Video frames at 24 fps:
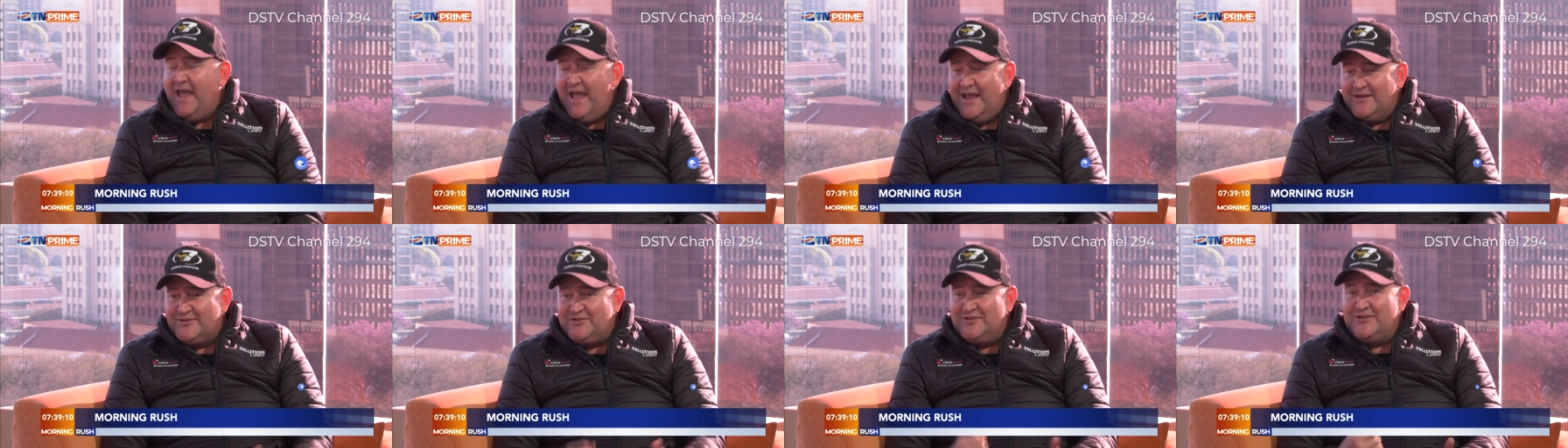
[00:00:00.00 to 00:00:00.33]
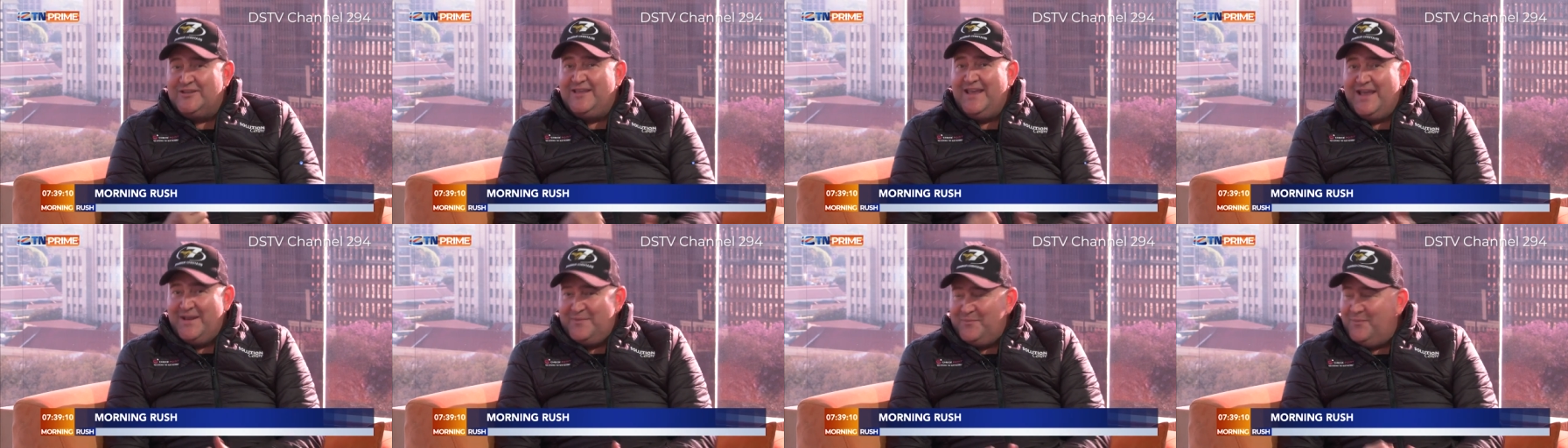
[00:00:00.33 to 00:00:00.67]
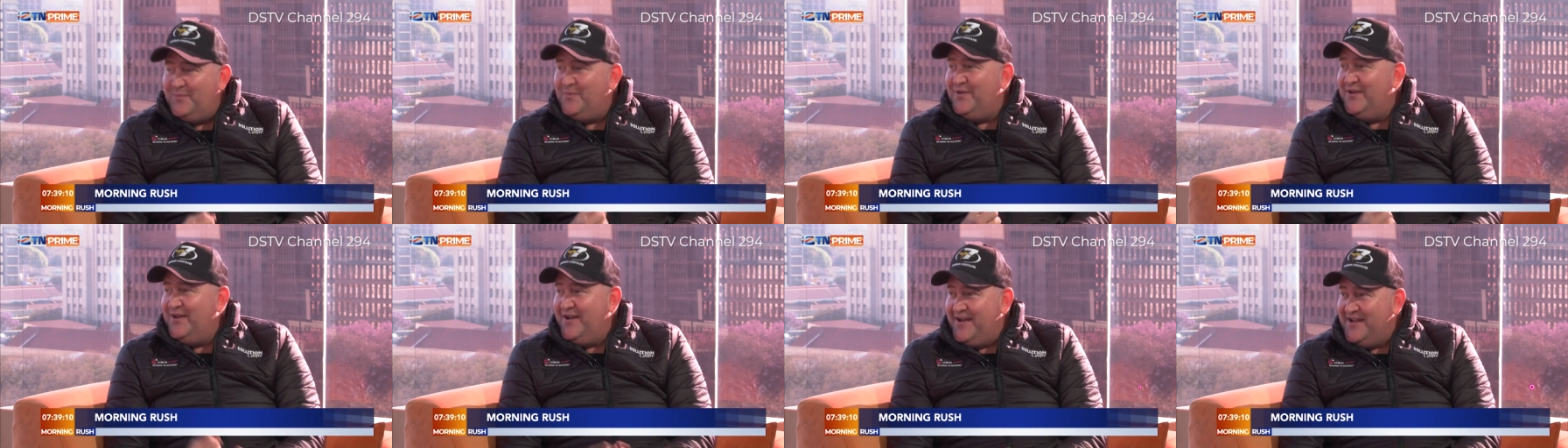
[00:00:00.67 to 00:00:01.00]
and to
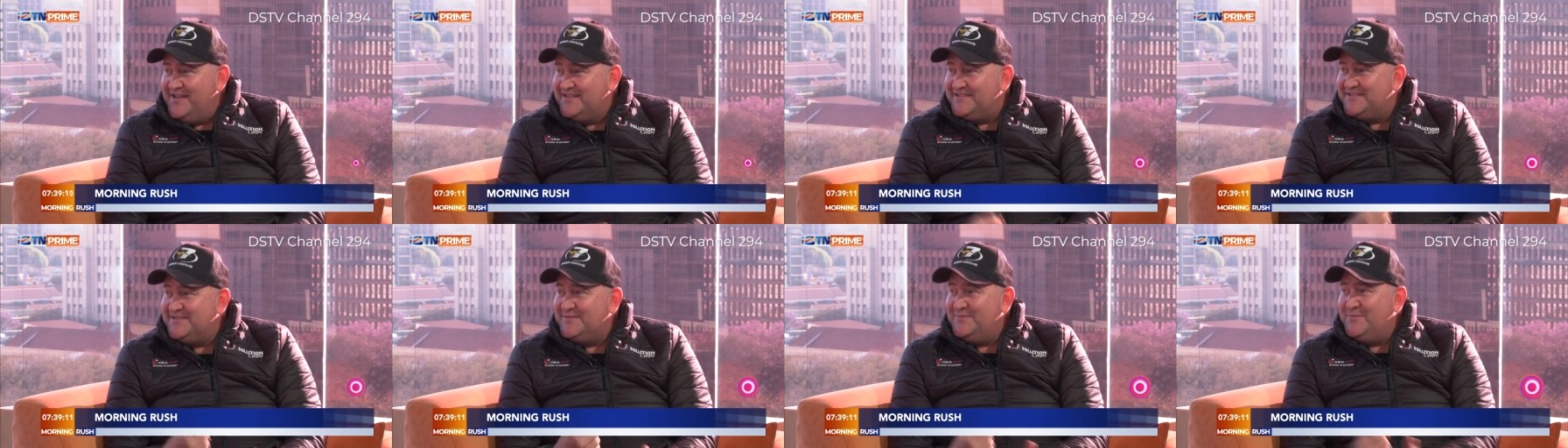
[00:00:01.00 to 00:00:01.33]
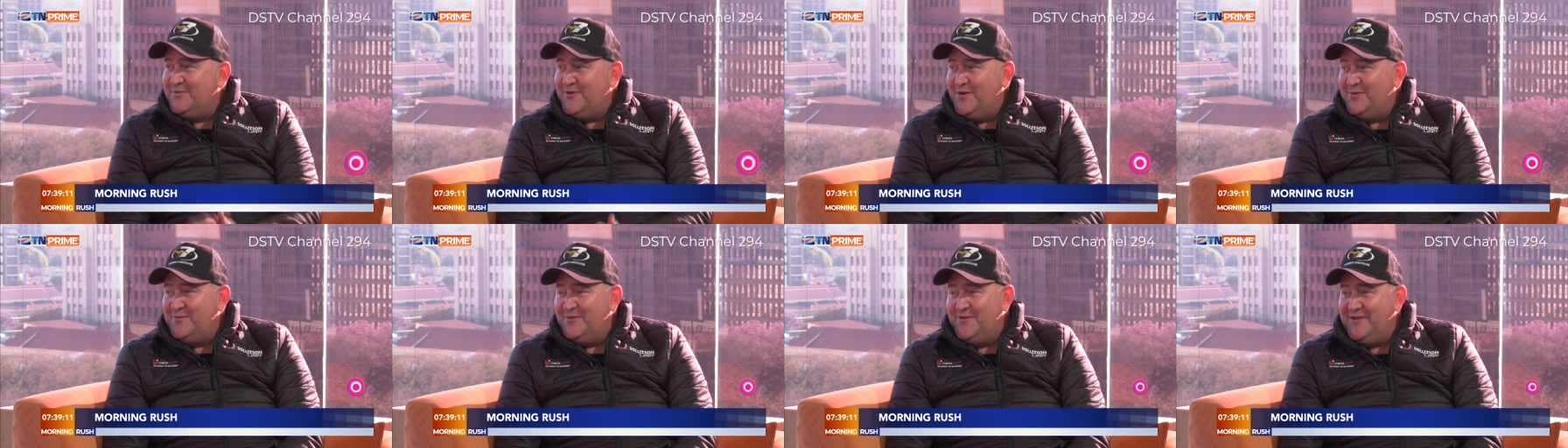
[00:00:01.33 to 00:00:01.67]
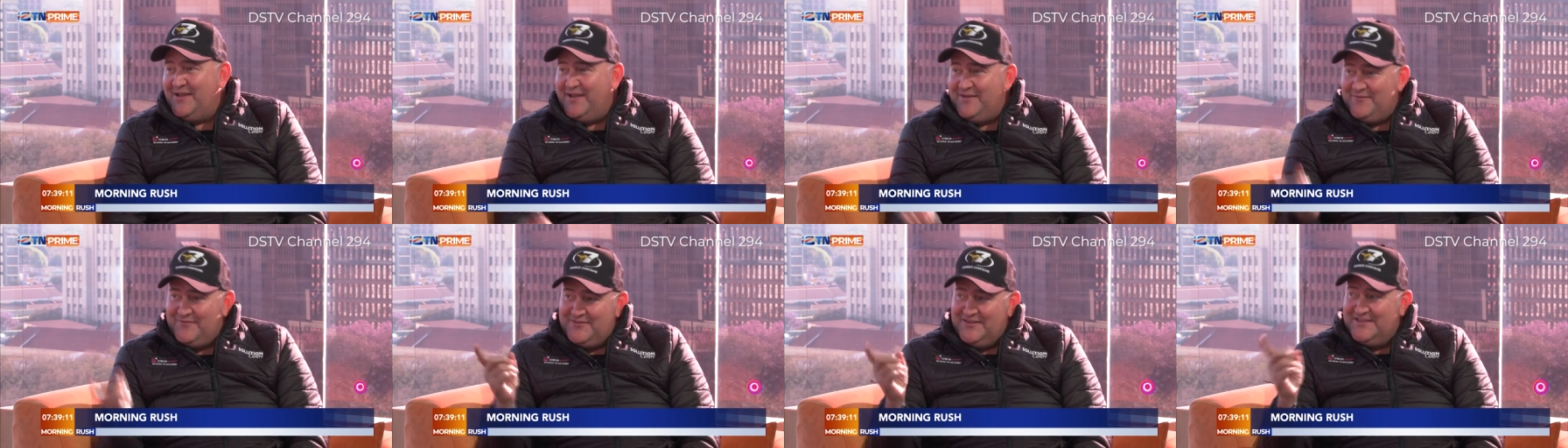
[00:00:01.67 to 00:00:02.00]
get behind
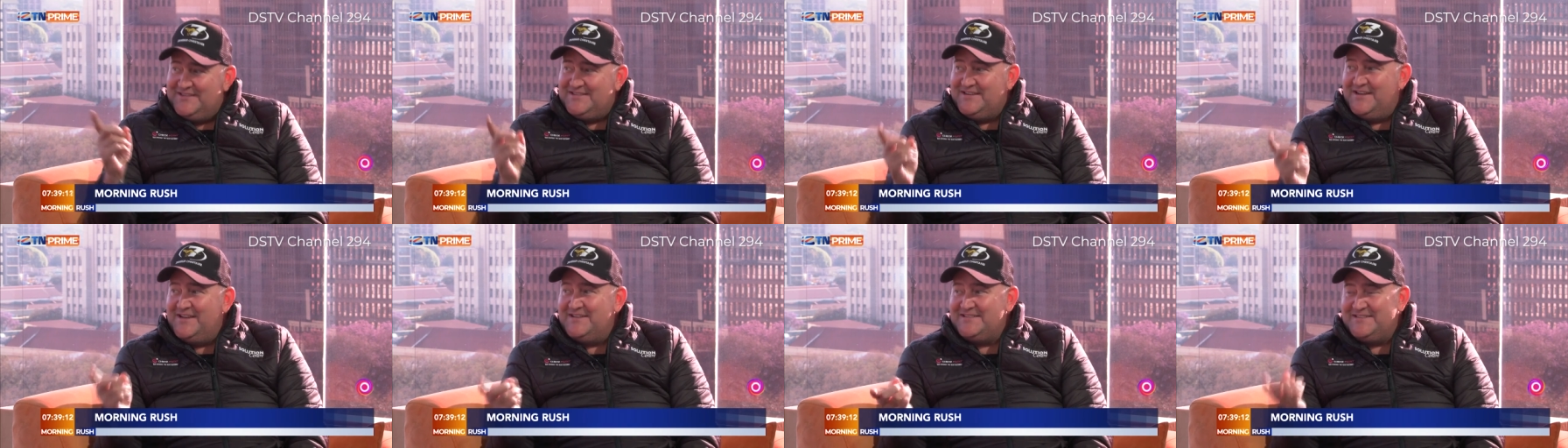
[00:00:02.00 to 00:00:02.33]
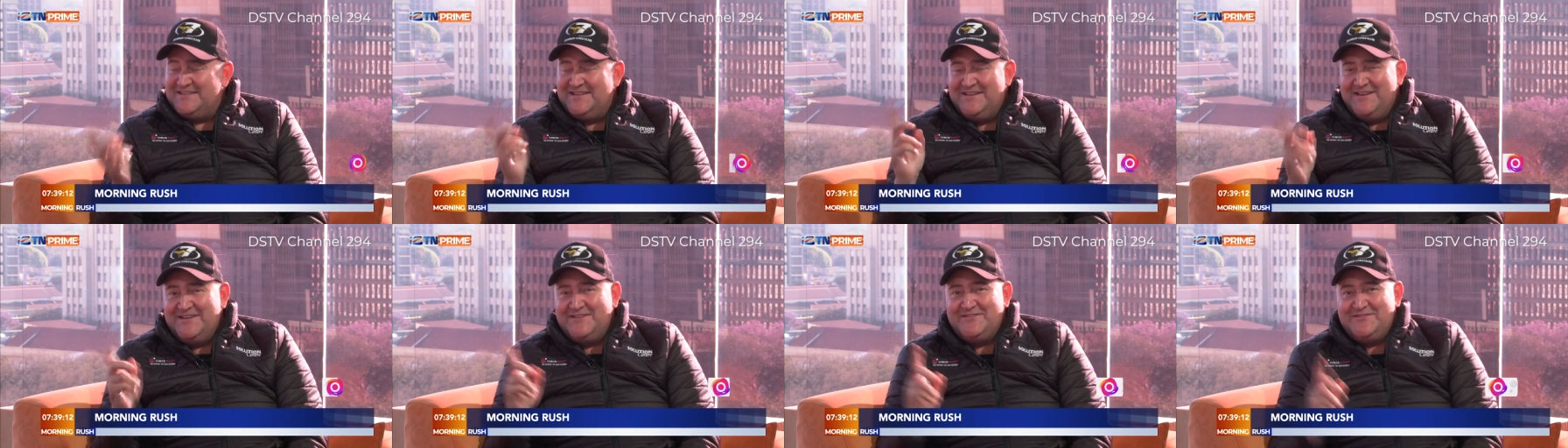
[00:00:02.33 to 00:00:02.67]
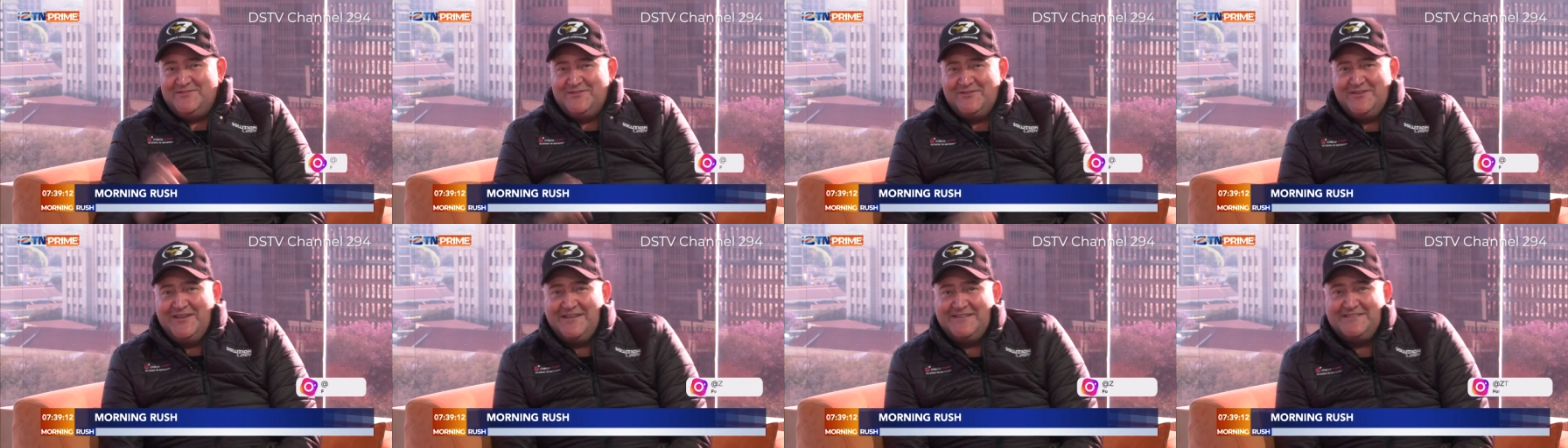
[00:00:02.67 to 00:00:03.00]
Zimbabwe and for these guys
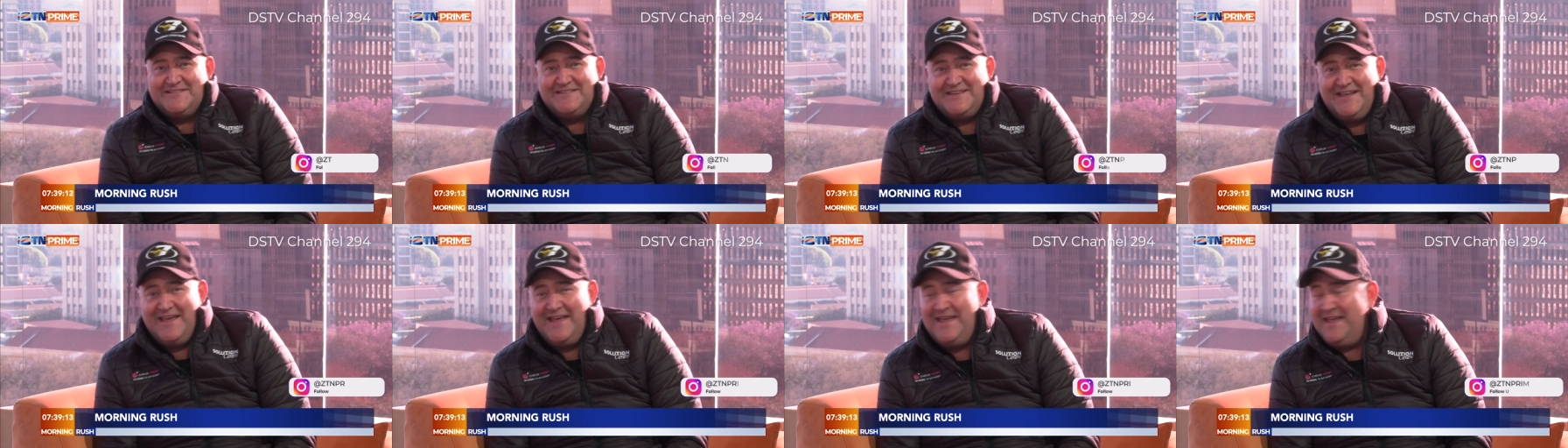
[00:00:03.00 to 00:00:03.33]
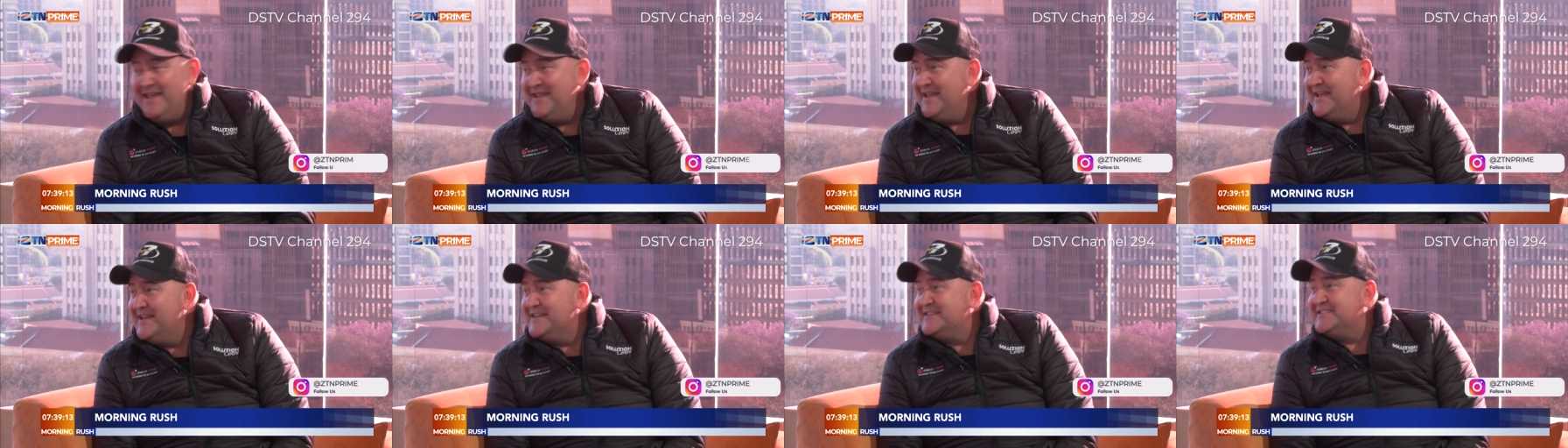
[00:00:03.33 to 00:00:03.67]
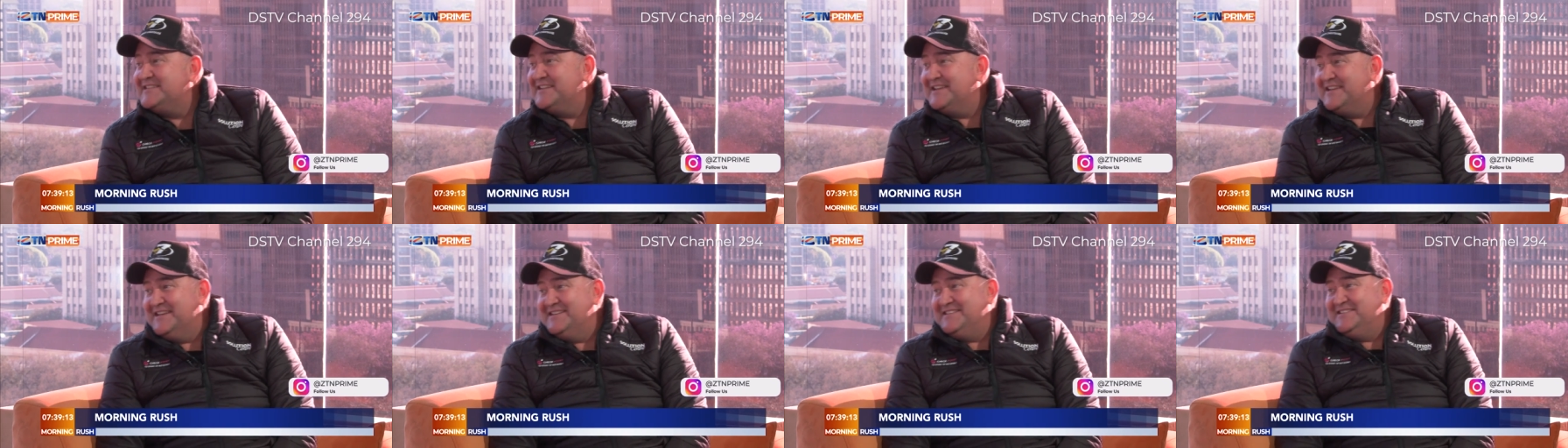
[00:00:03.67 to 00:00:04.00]
to get a
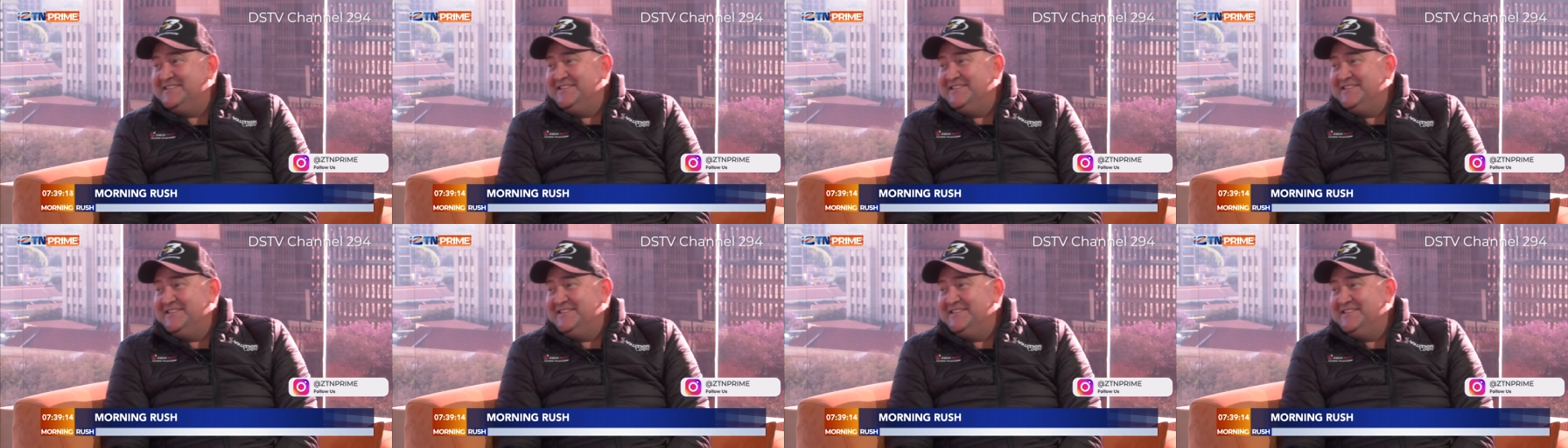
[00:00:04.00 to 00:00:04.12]
ticket